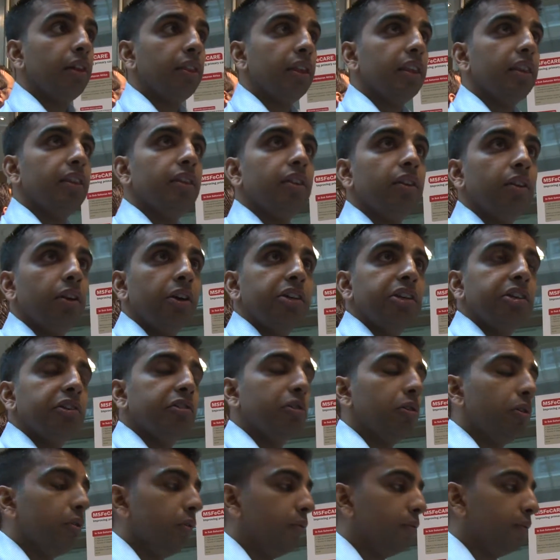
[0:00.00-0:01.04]
think the
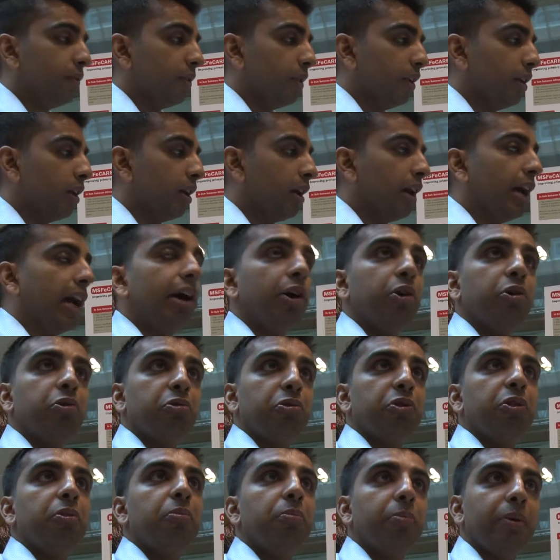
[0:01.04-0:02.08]
idea of
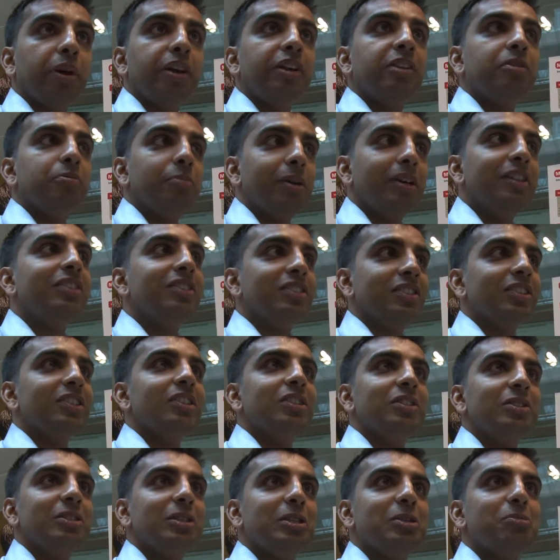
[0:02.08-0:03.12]
algorithm-based medicine
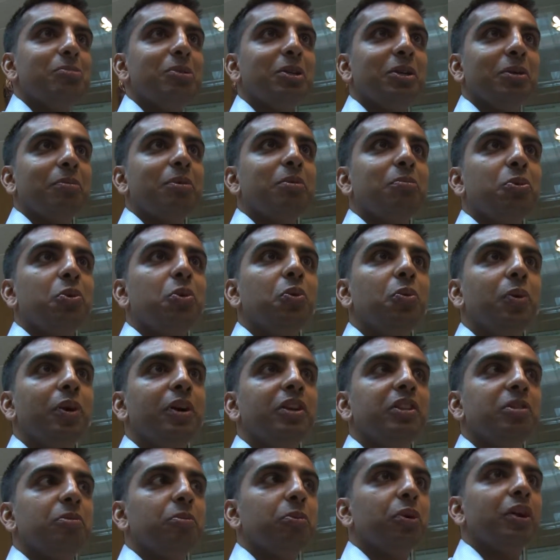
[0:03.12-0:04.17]
is becoming more
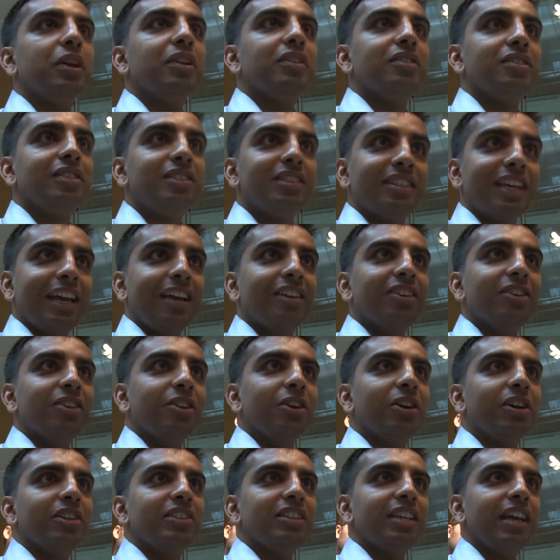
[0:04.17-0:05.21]
widespread to
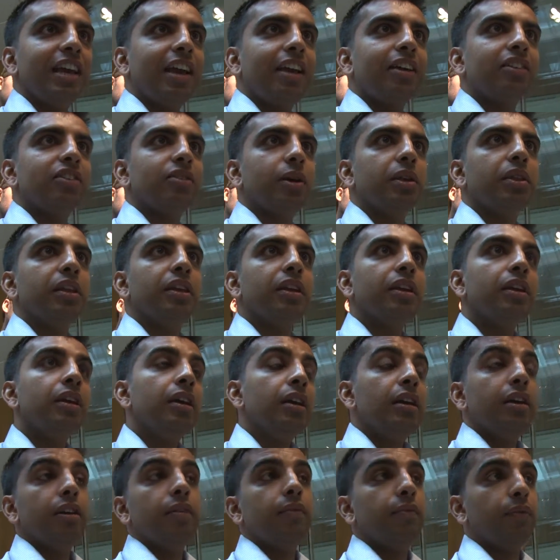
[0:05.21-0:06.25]
standardize care. So I think
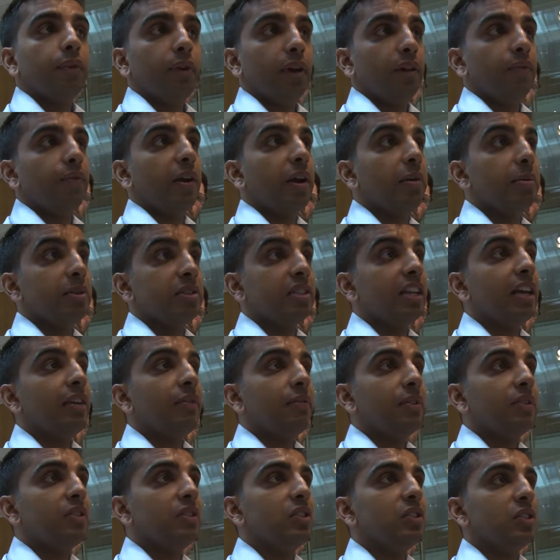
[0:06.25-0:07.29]
for MSF,
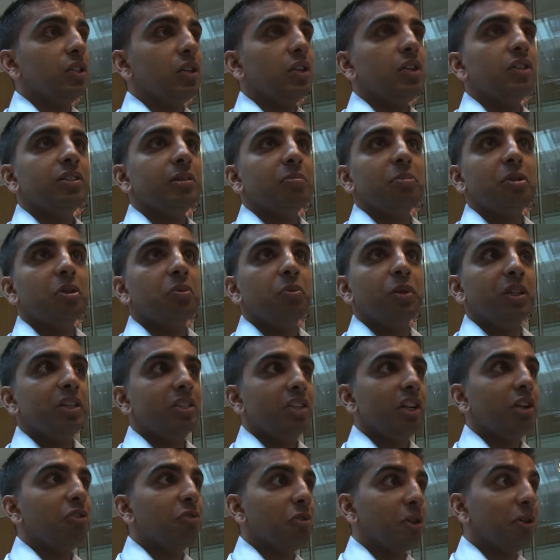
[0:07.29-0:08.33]
this is certainly something we're
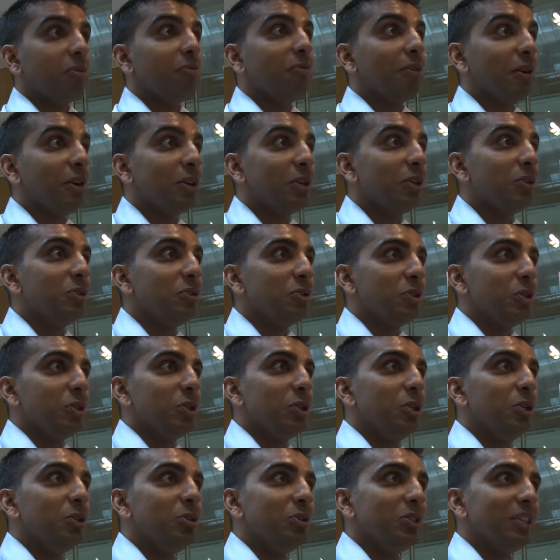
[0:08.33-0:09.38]
generally very used to
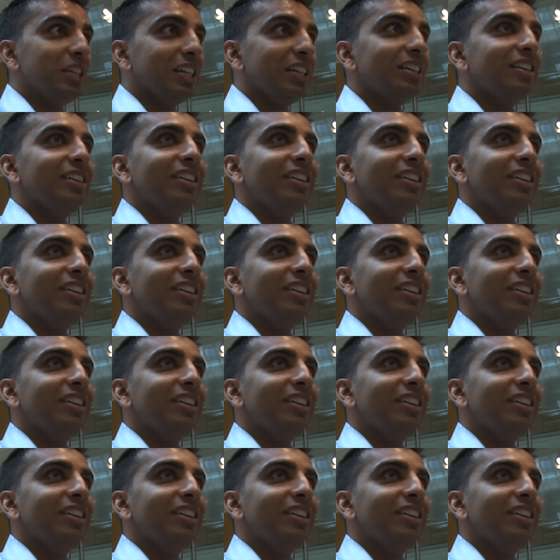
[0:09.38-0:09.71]
using.